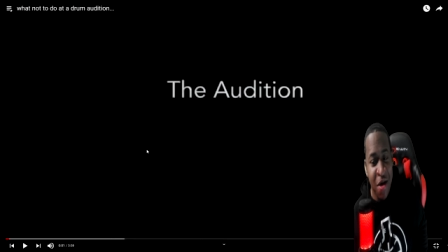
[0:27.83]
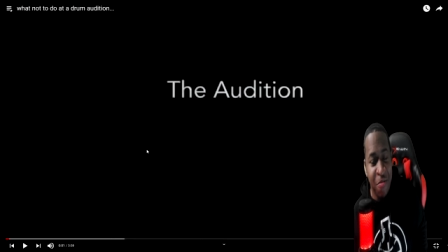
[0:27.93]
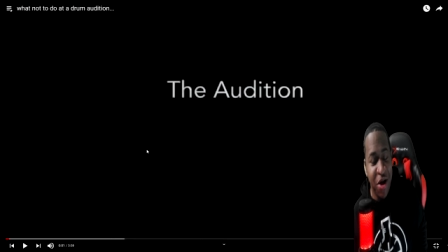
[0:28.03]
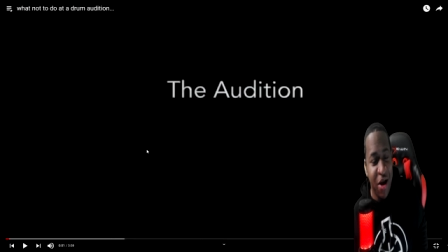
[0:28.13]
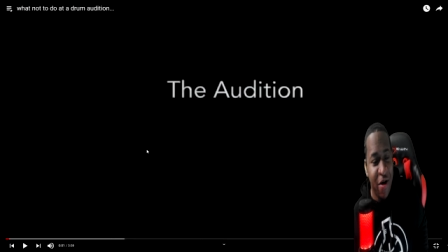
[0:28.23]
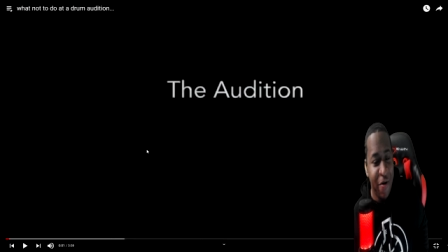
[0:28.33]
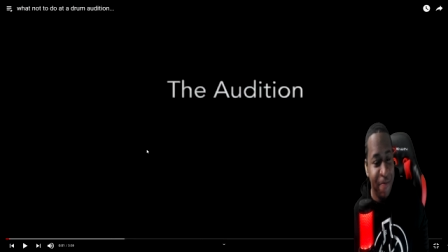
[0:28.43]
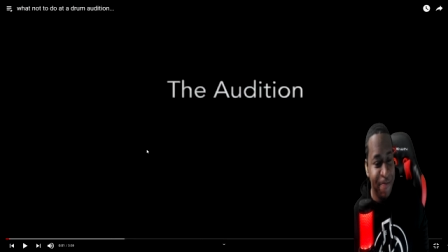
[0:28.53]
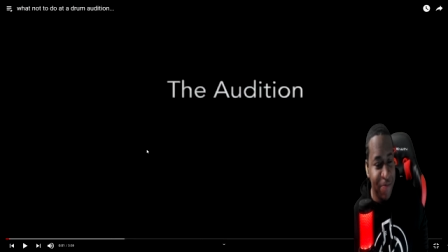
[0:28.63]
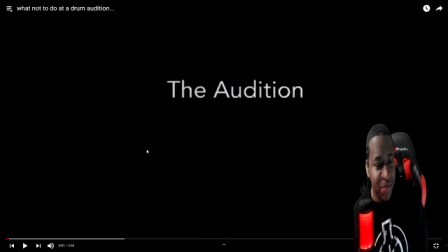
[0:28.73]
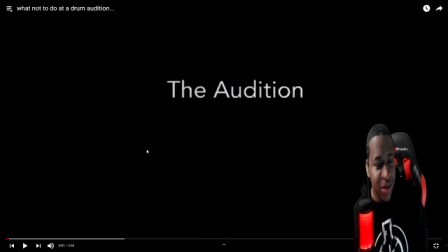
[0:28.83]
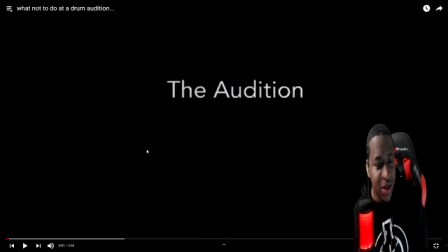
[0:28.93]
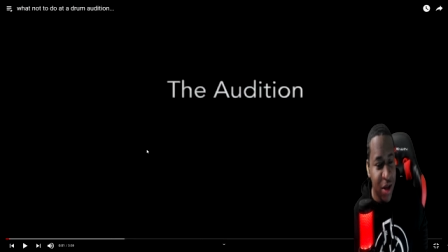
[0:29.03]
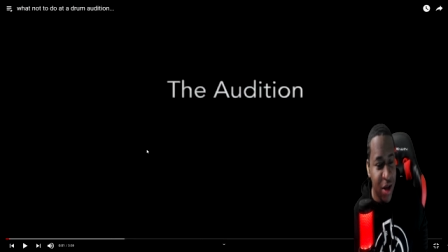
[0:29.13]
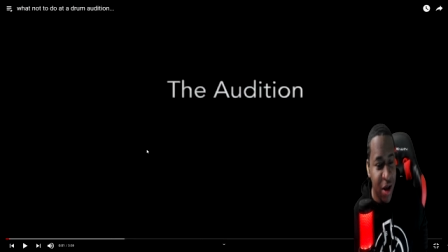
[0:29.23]
But um,
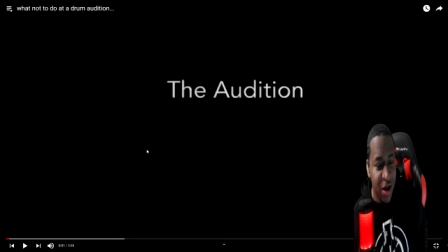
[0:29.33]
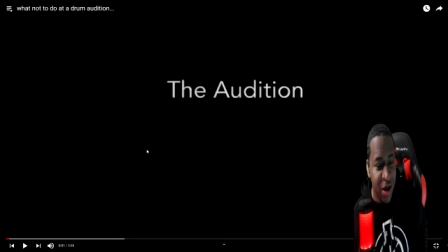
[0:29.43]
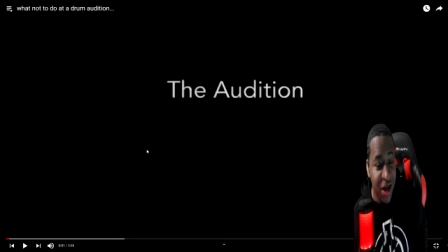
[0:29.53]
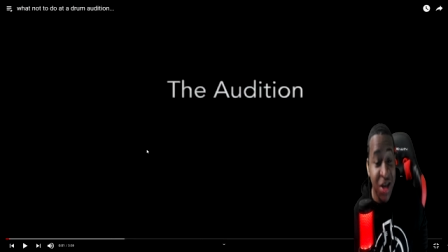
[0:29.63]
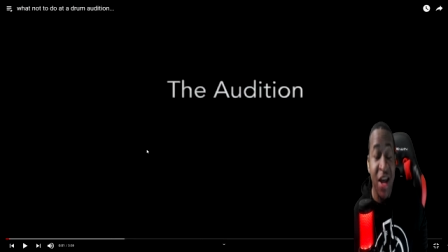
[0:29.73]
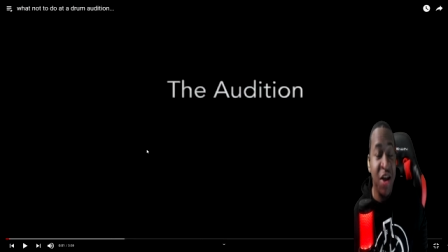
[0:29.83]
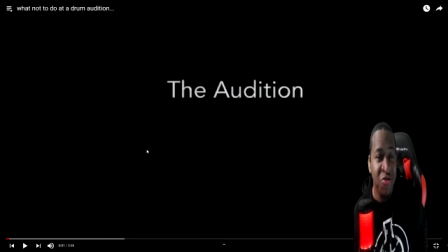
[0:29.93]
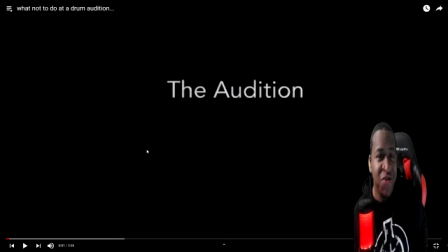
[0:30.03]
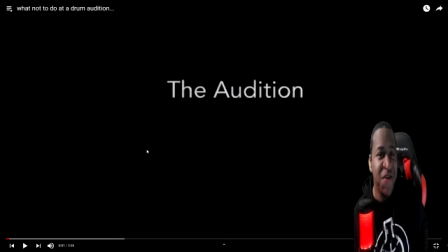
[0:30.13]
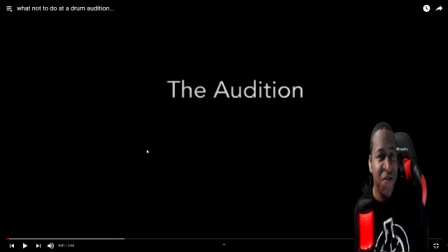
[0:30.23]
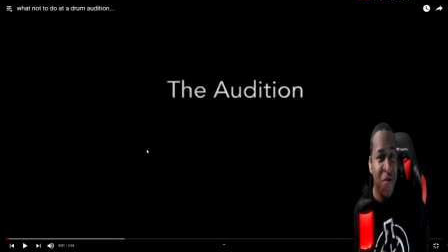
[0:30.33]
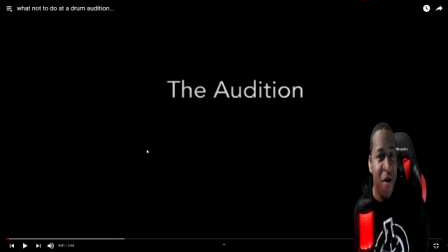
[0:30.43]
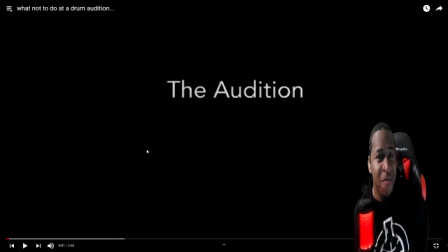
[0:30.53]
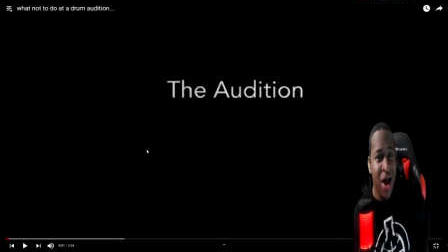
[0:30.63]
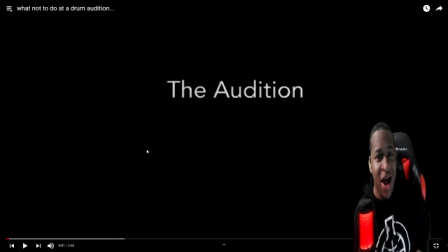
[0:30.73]
uh, it's an interesting
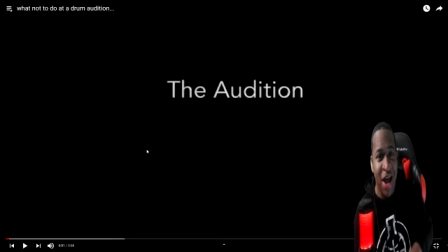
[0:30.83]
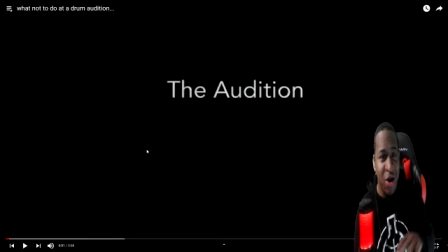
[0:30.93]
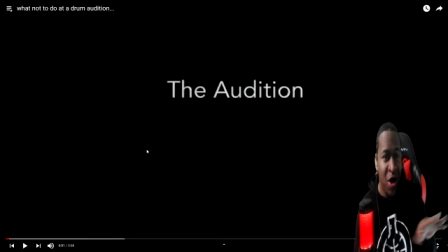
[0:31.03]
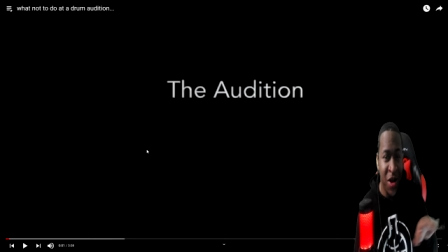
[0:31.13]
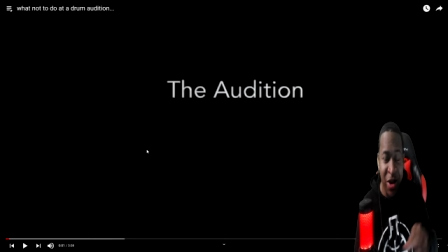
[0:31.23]
story behind all of